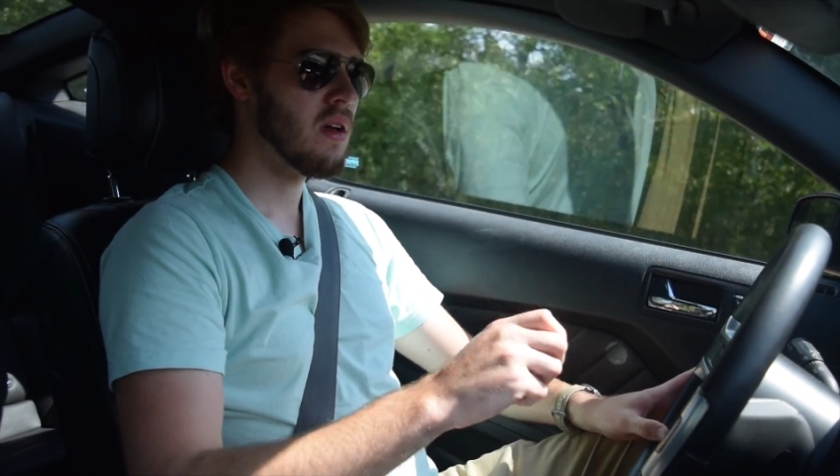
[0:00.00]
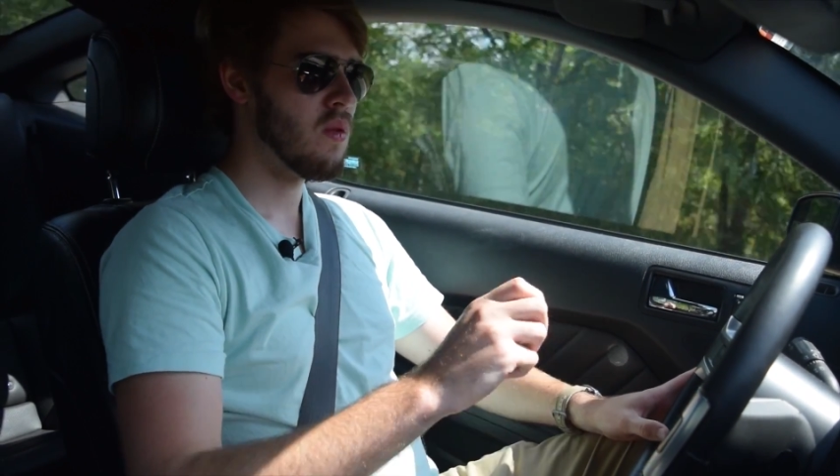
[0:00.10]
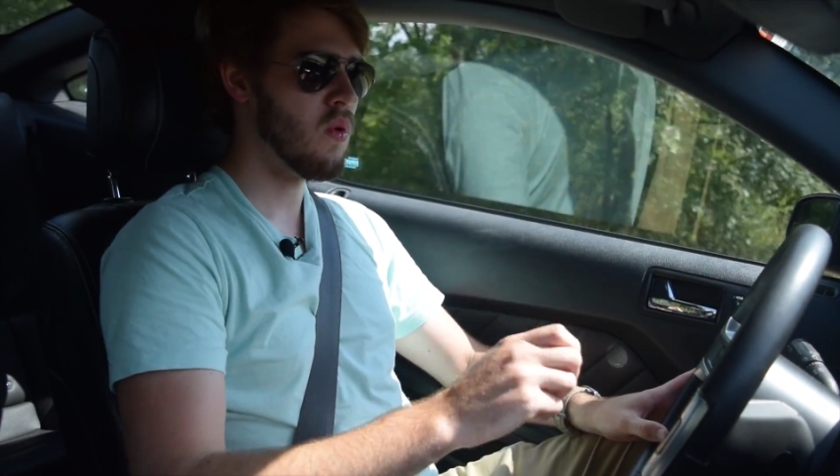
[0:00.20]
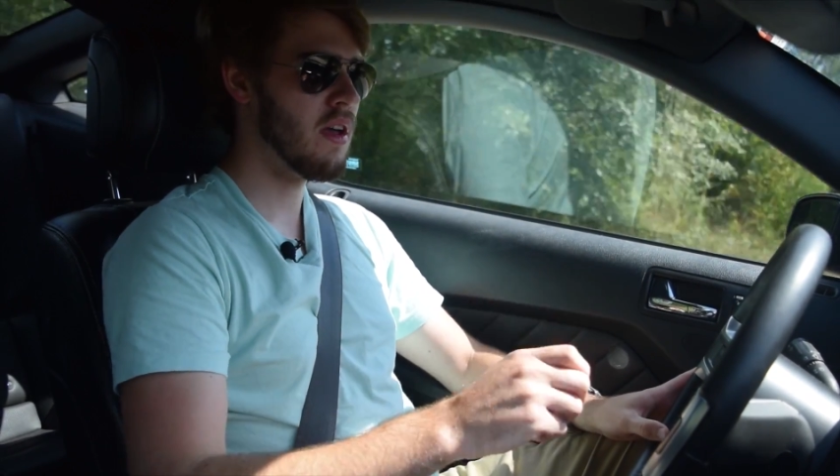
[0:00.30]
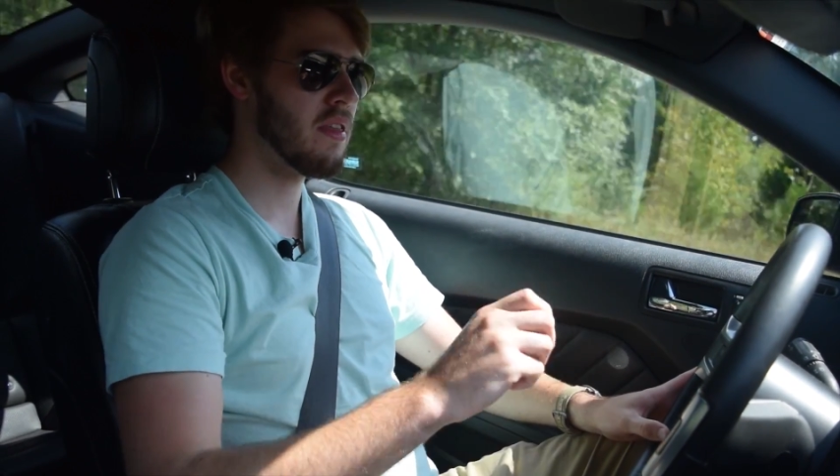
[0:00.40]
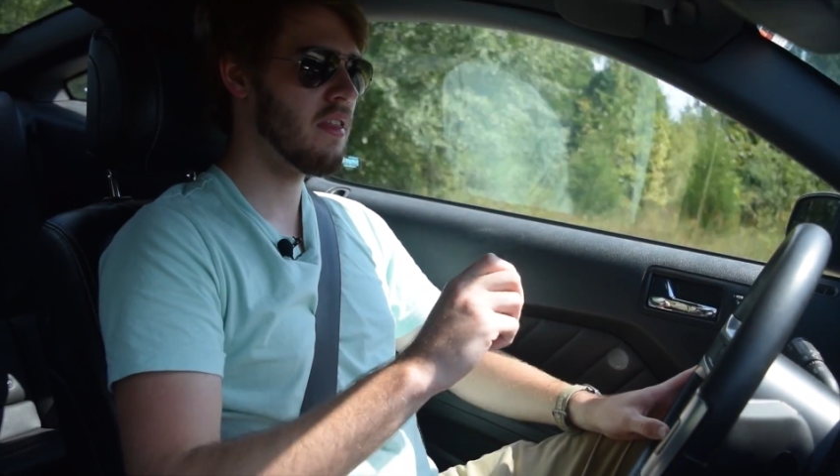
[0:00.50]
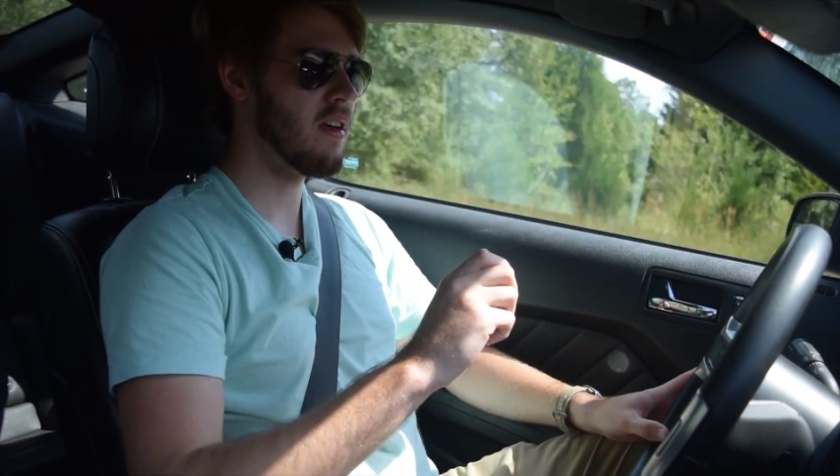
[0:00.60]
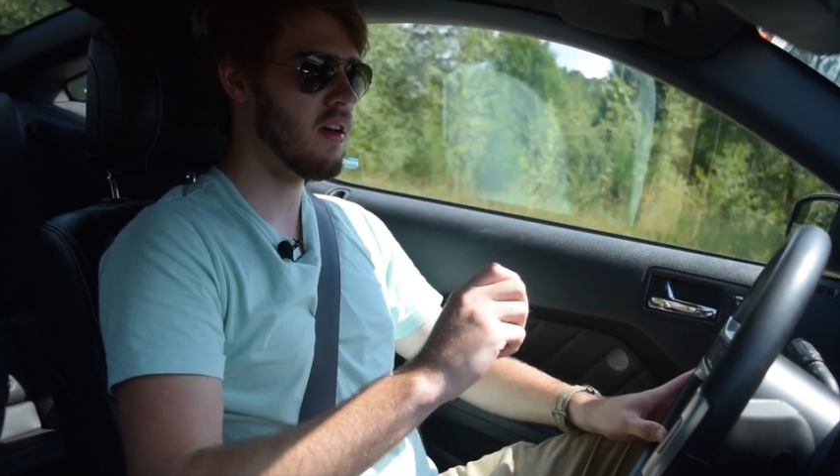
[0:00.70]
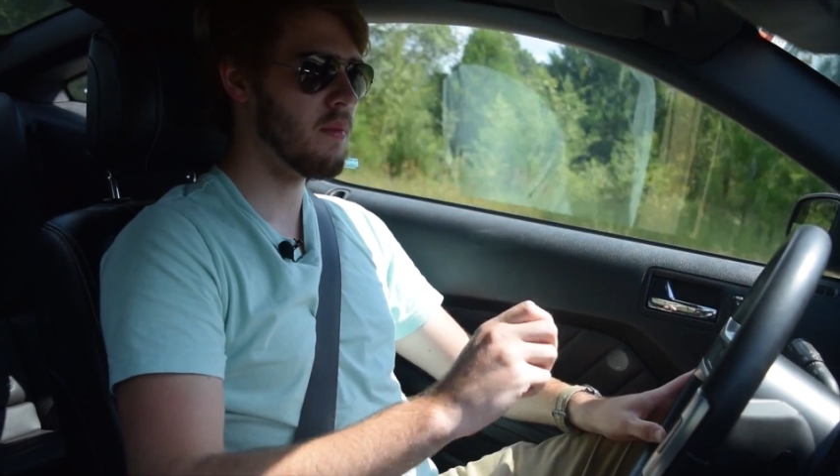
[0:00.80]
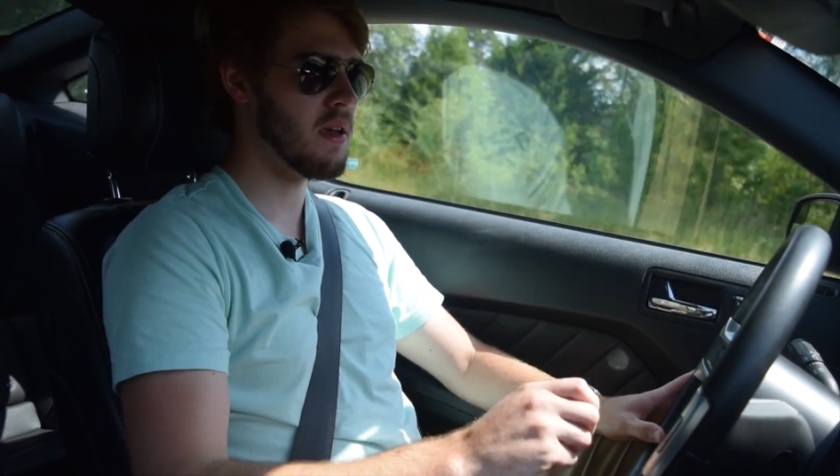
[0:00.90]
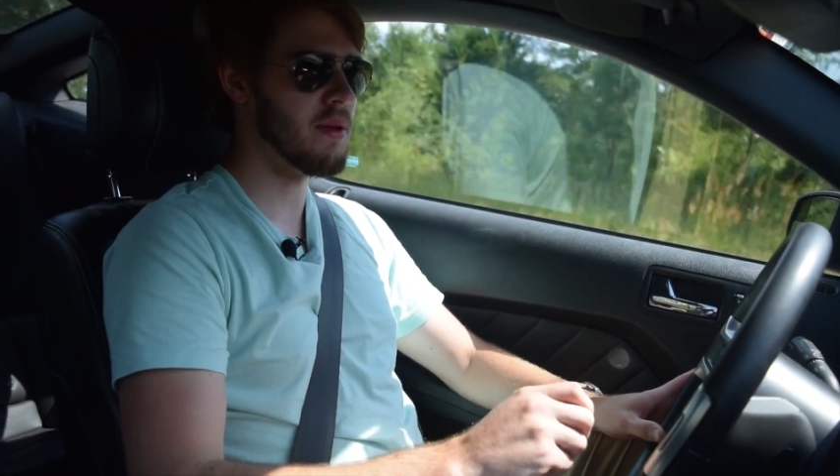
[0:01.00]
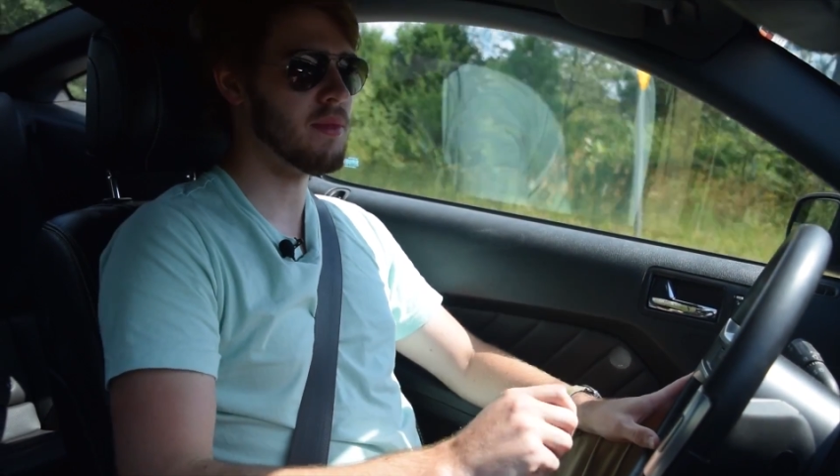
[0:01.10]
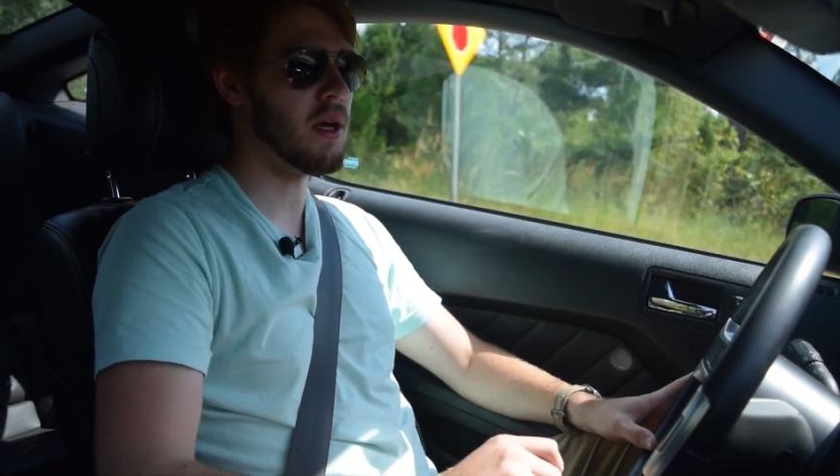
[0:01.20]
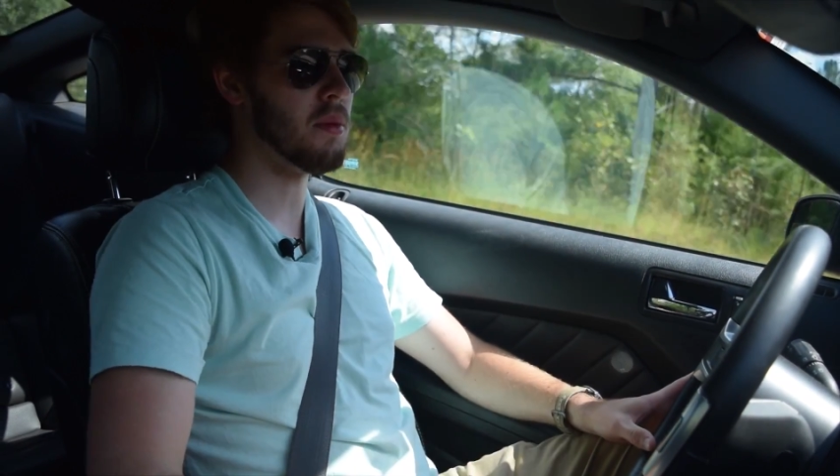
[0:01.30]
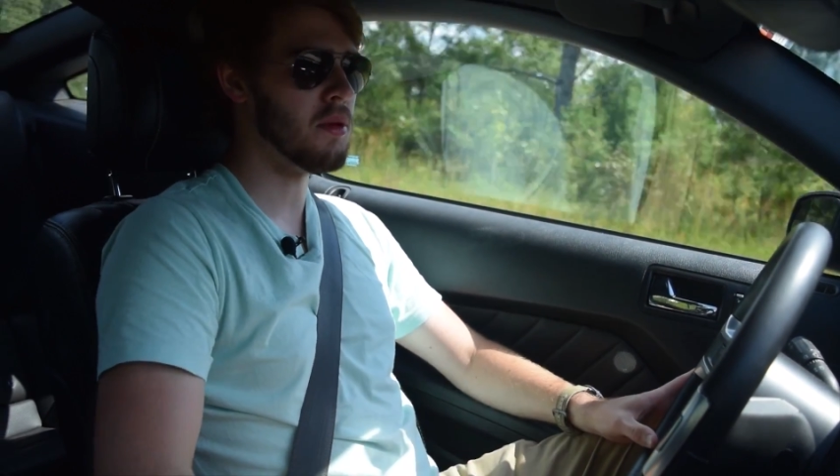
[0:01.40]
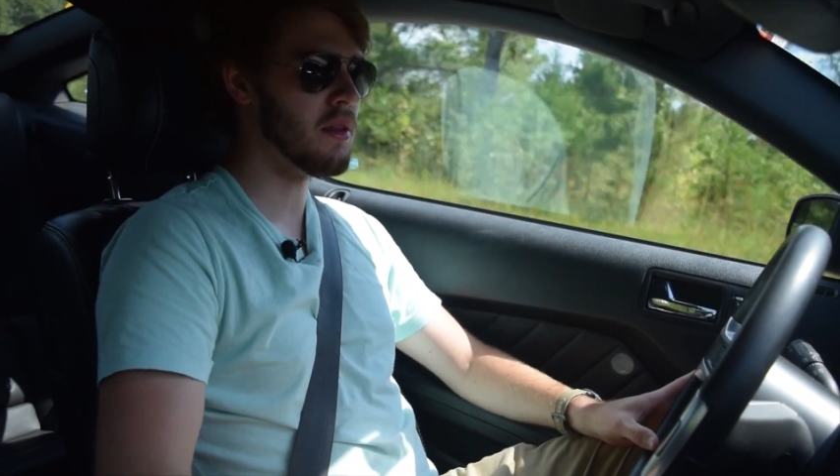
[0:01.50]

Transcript: with a BMW.